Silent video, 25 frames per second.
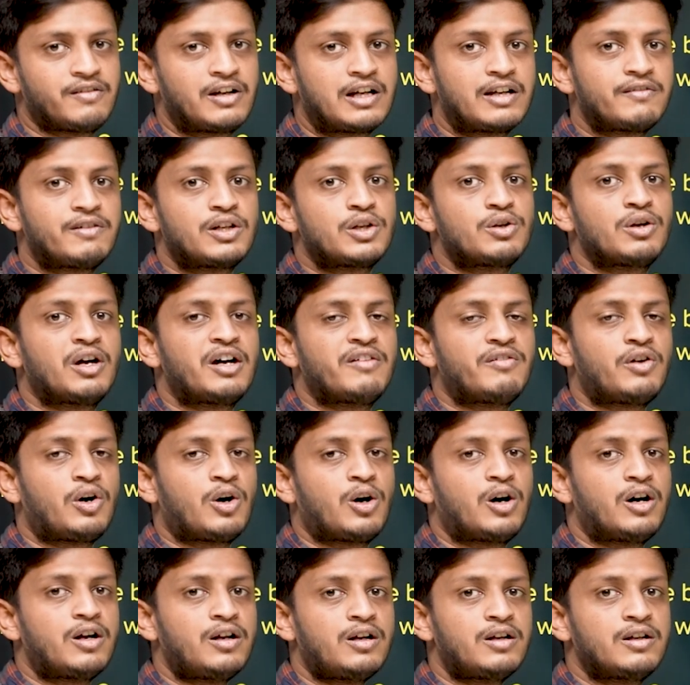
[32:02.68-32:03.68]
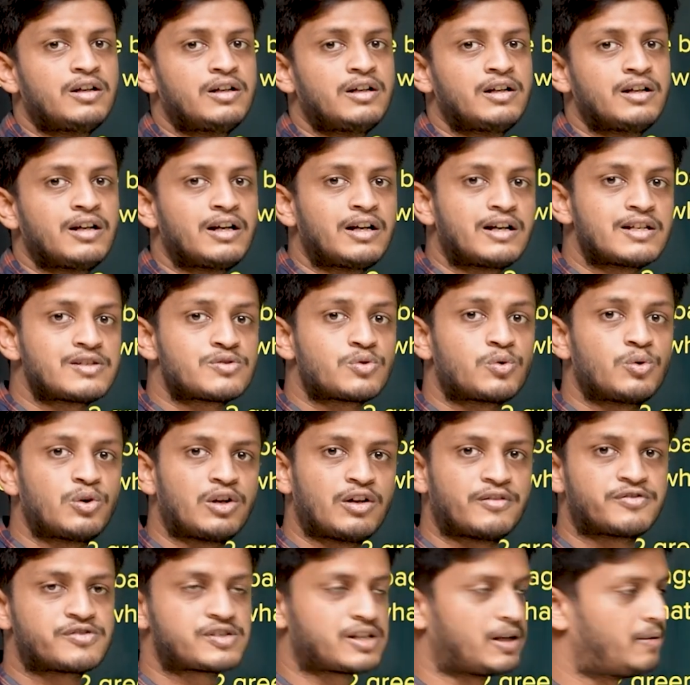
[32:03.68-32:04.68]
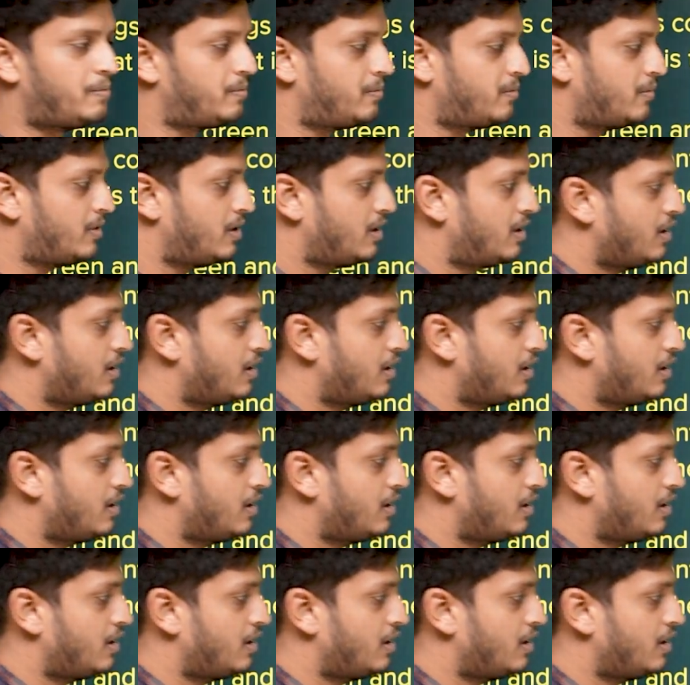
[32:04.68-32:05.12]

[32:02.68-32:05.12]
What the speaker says: Whenever you have or, it is rule of sum.